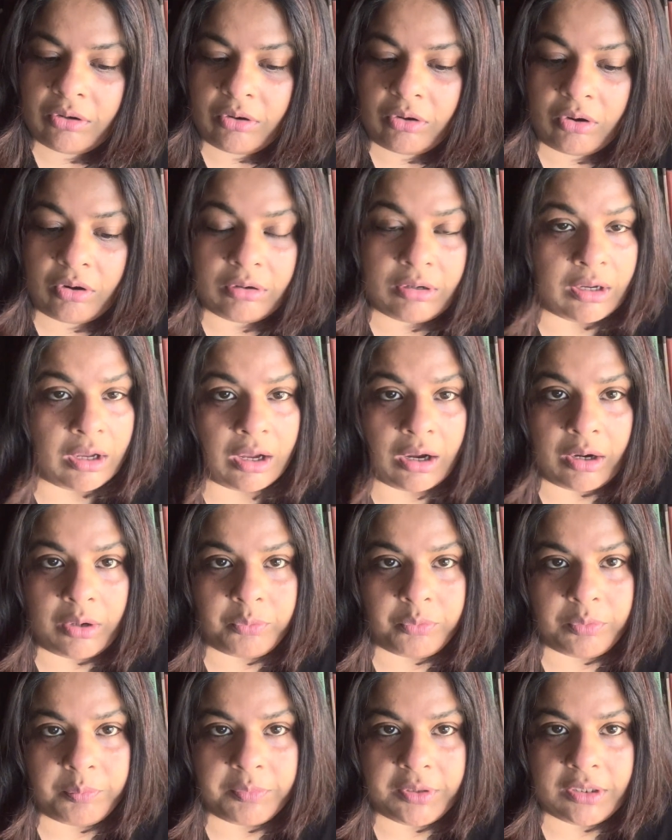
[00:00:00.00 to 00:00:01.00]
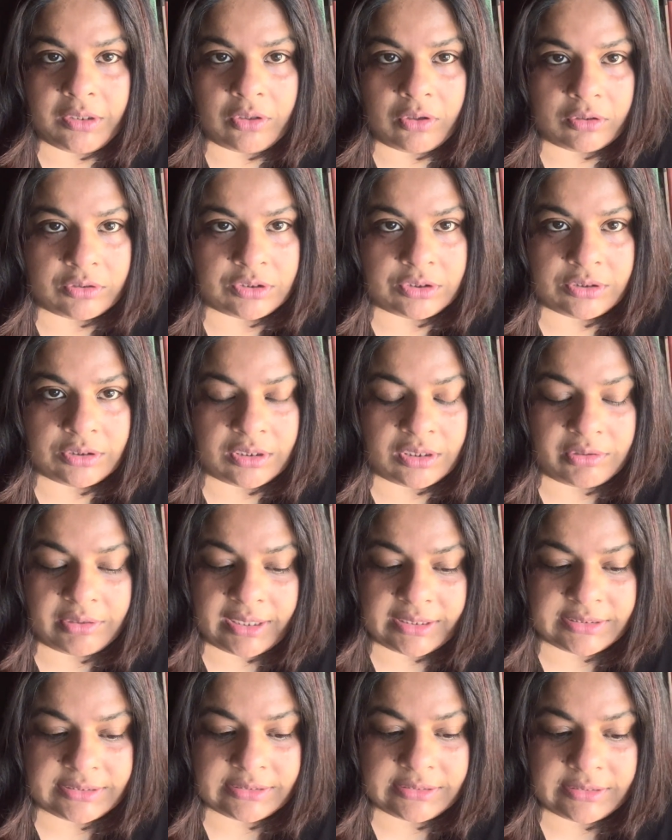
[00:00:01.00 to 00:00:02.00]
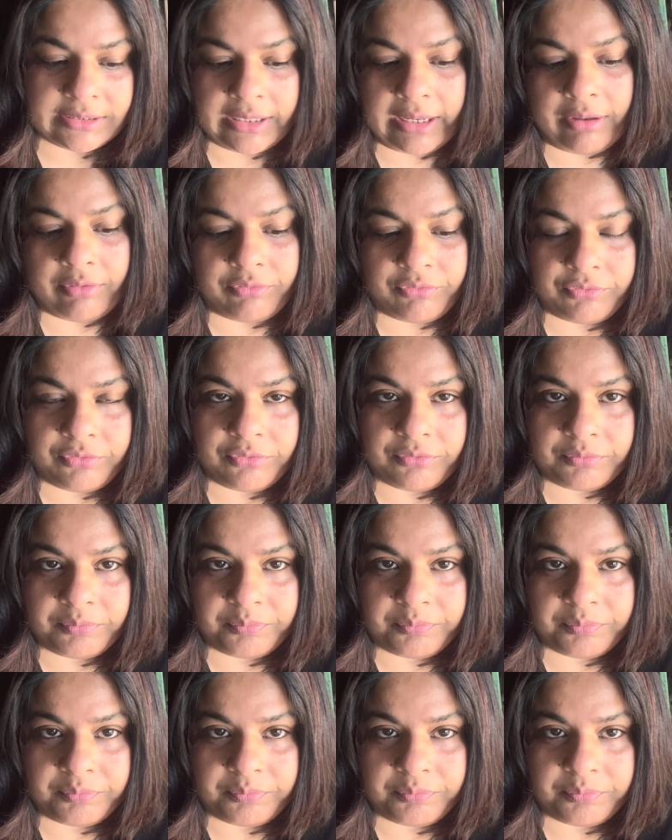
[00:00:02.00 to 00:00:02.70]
Or are women not writing enough?